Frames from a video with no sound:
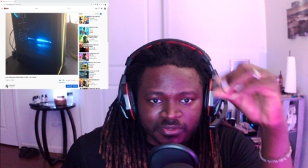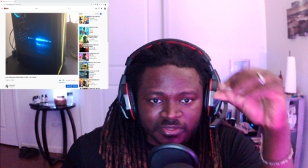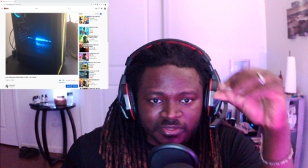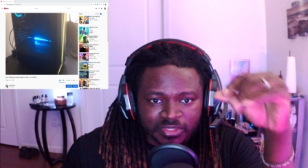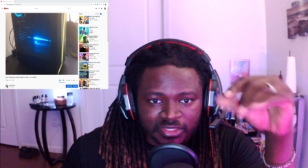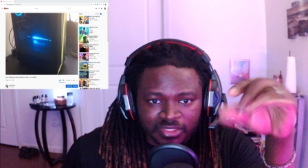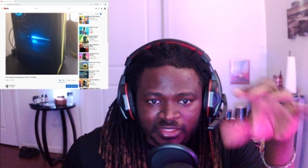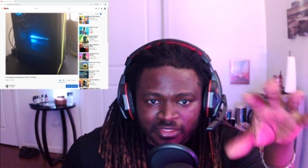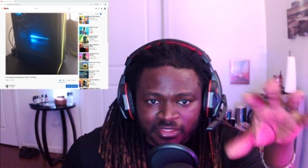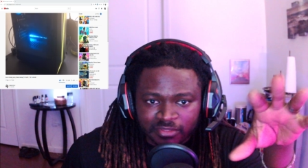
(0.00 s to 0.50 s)

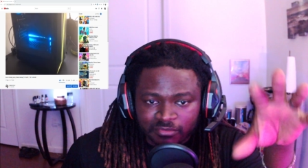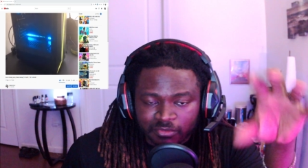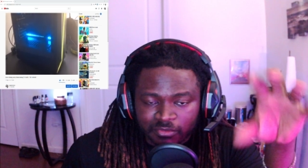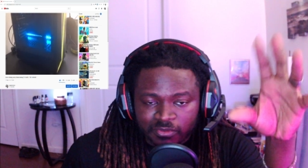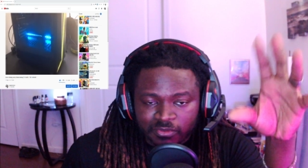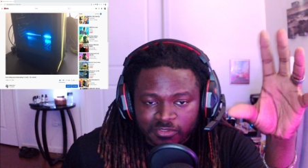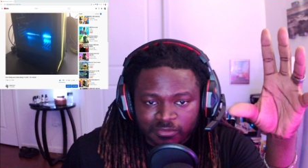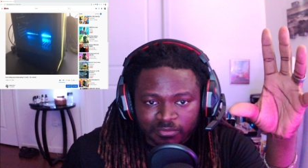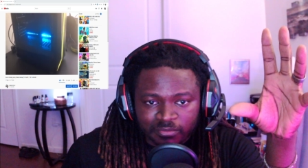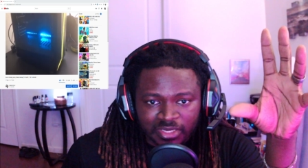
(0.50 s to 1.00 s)
and then throw
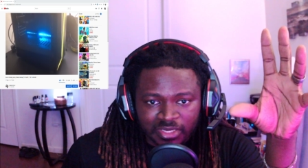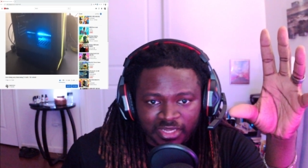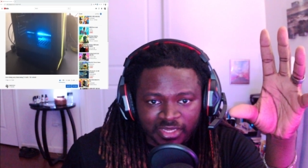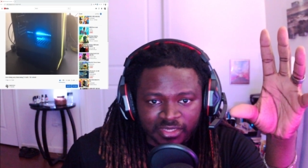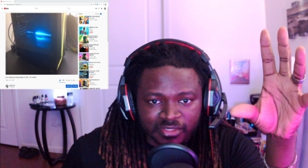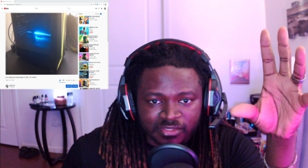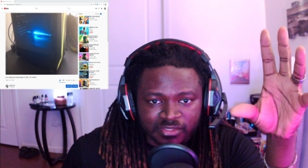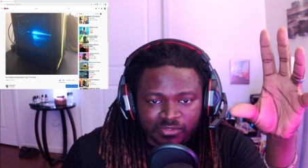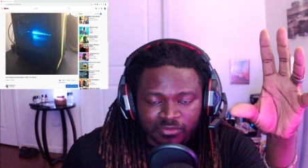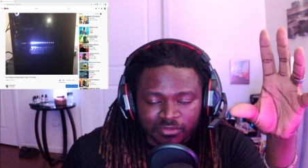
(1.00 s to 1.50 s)
some
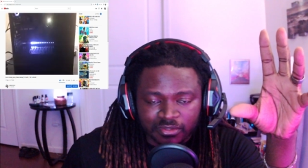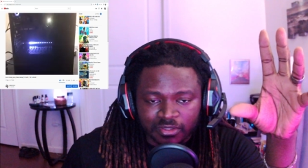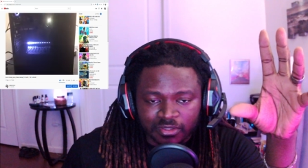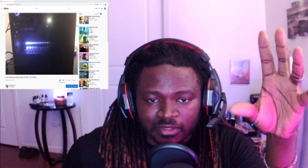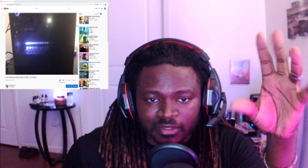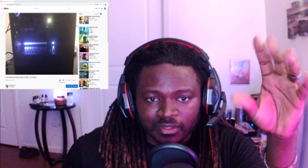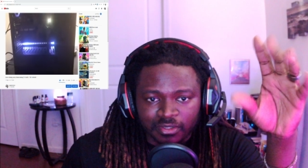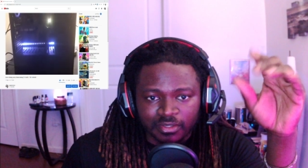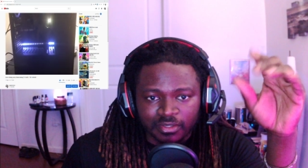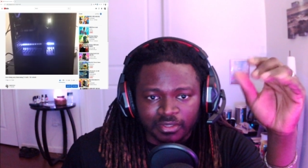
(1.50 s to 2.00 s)
lights on
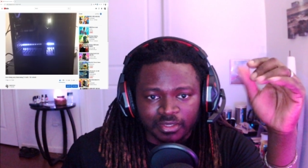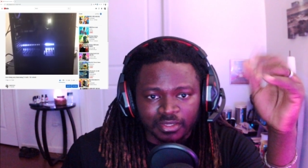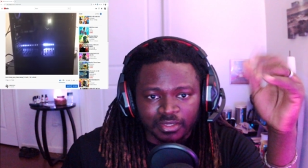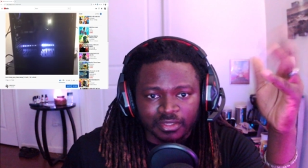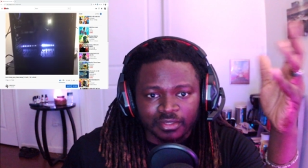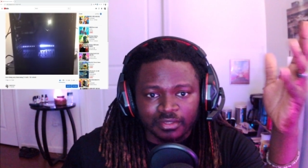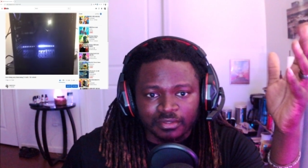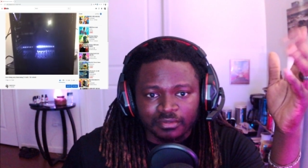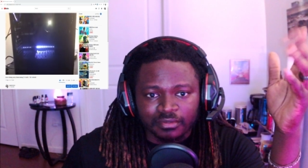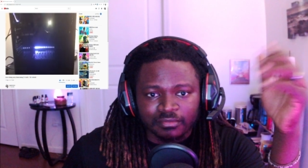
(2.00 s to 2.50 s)
her
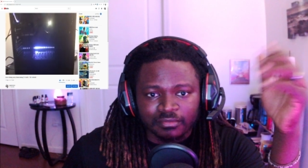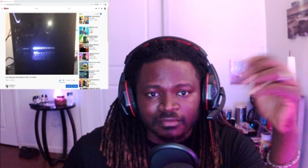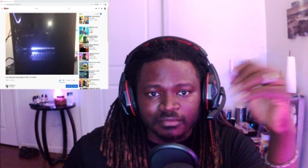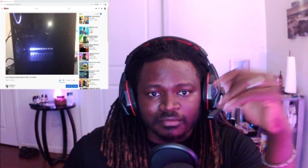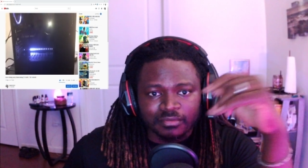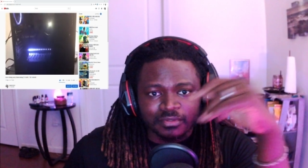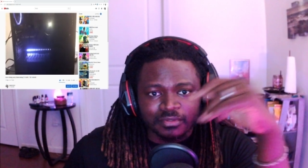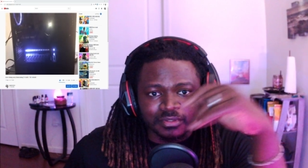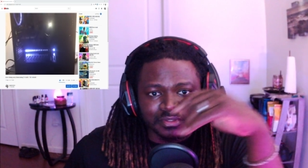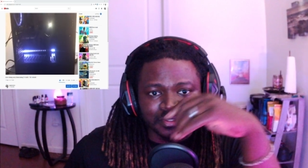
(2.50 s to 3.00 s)
and
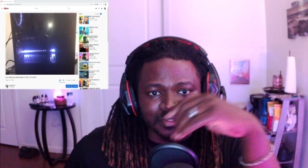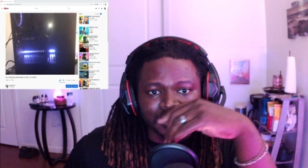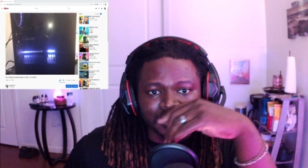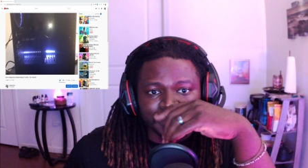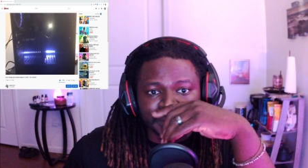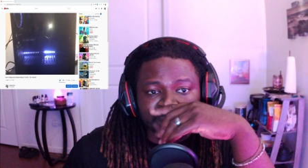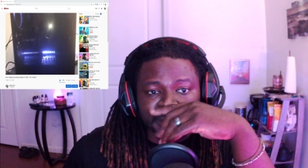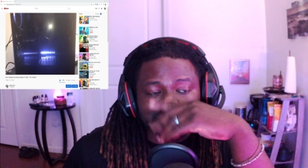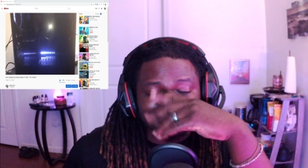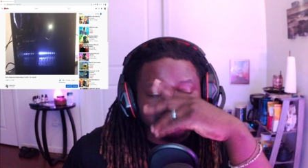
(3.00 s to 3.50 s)
you
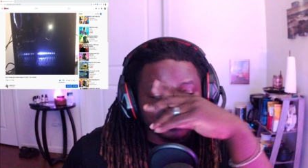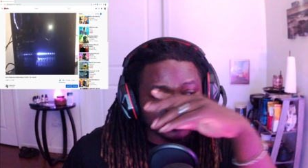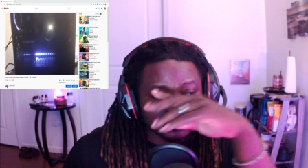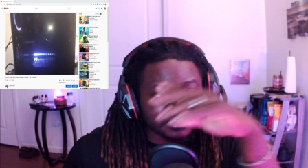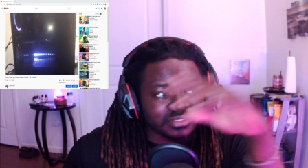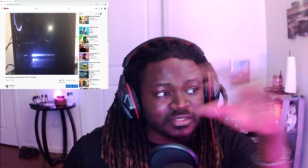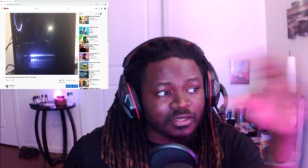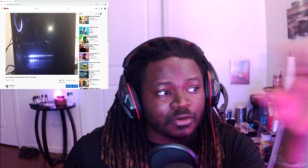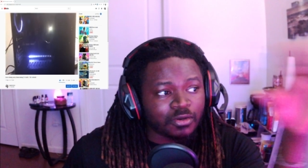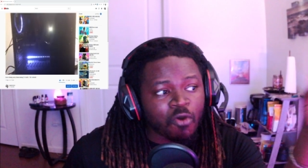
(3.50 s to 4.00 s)
know
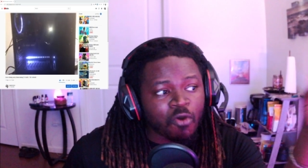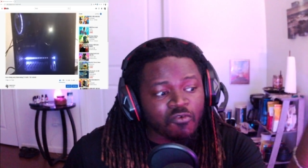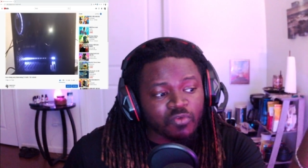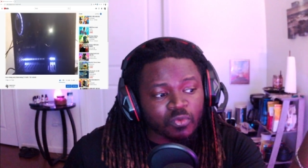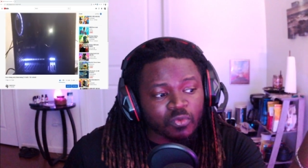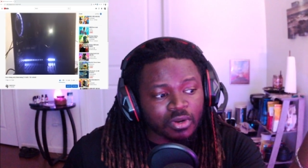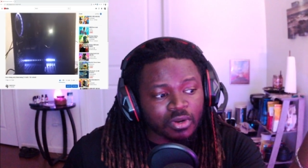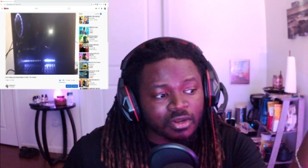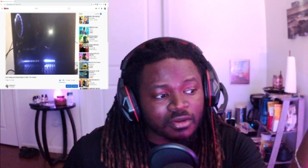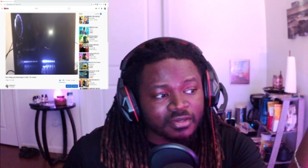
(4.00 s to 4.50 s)

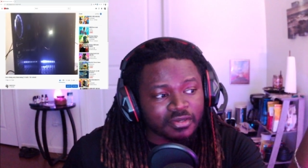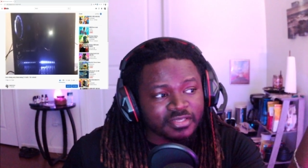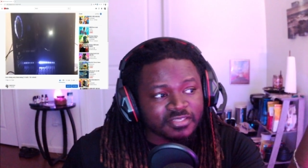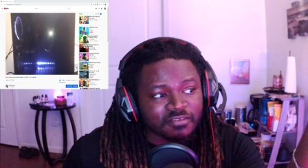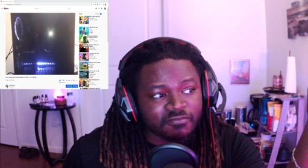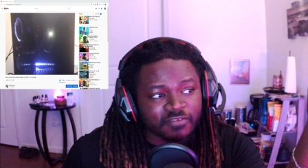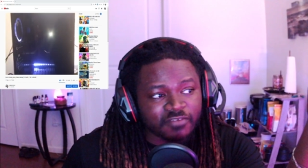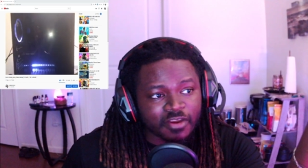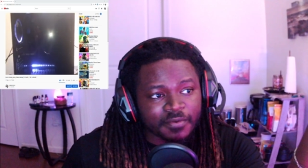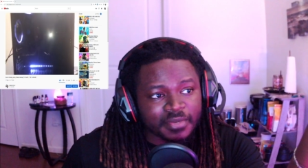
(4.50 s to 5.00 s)
overall it's a
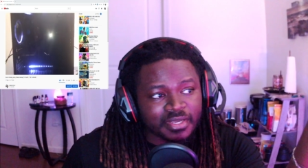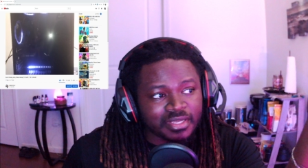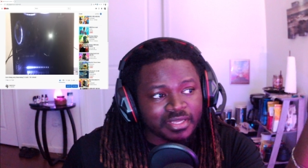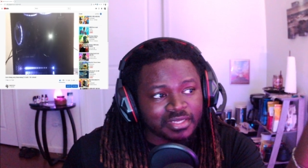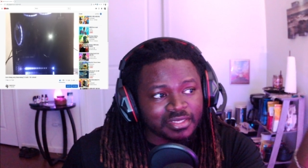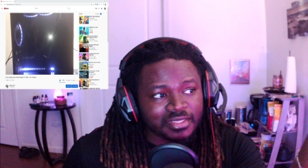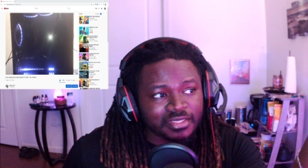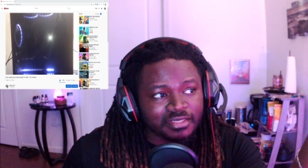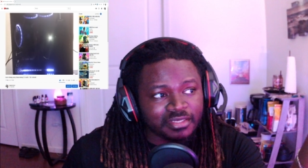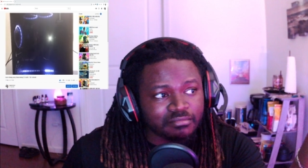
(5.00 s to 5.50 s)
very
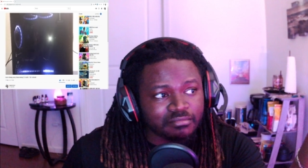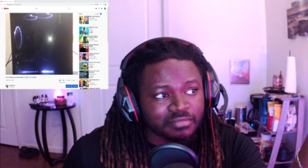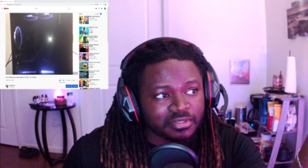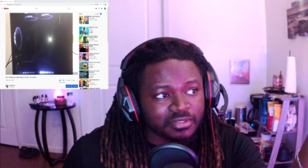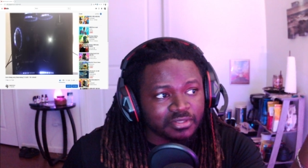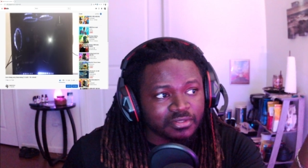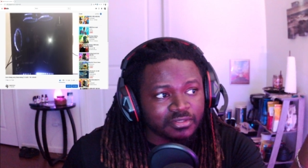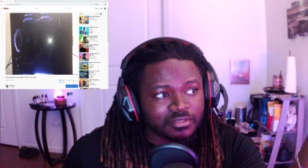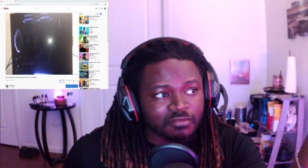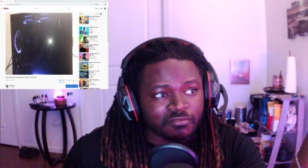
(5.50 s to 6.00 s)
clean
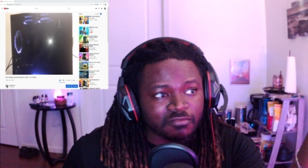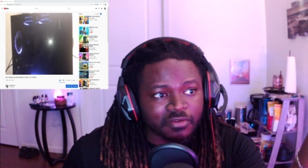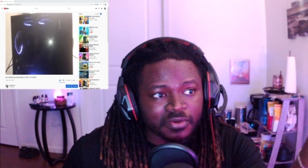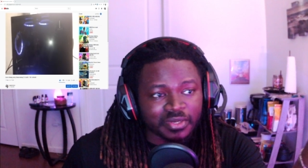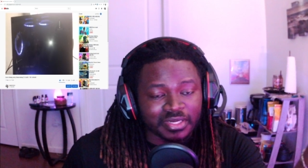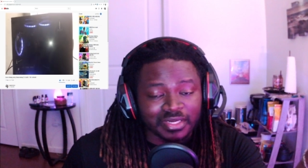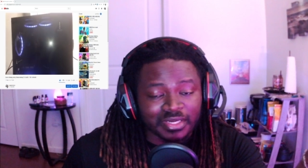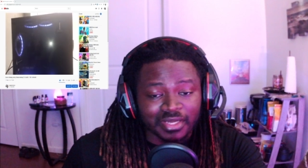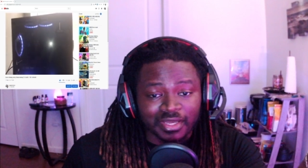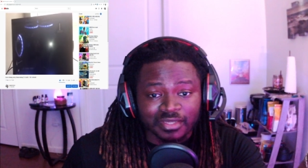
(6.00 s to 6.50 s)
build, a
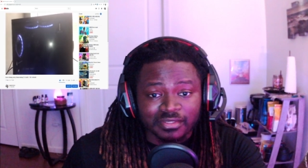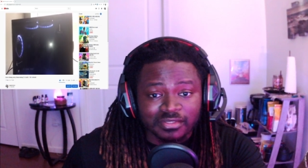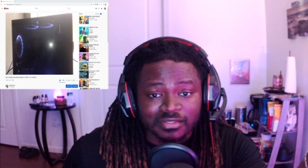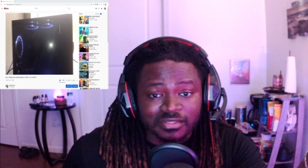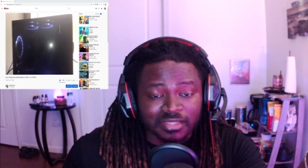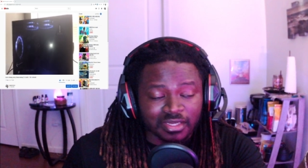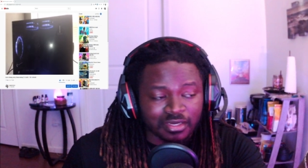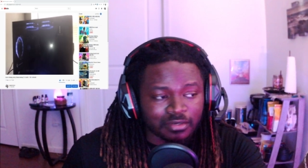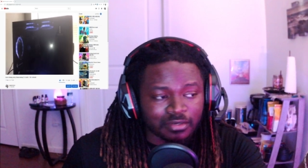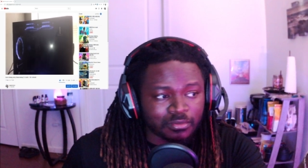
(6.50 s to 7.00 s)
very nice
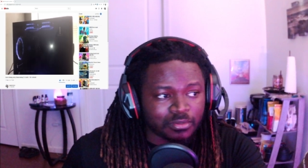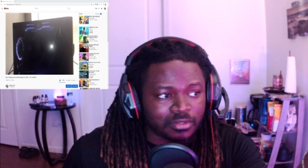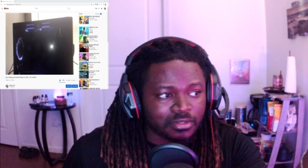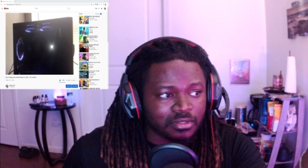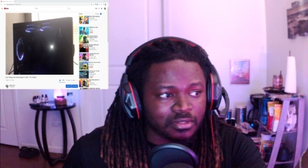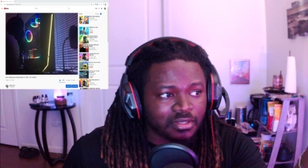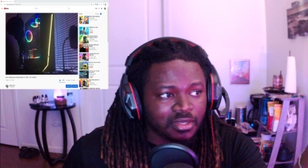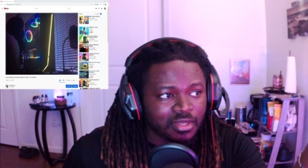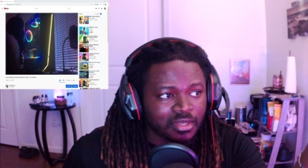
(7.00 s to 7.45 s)
tower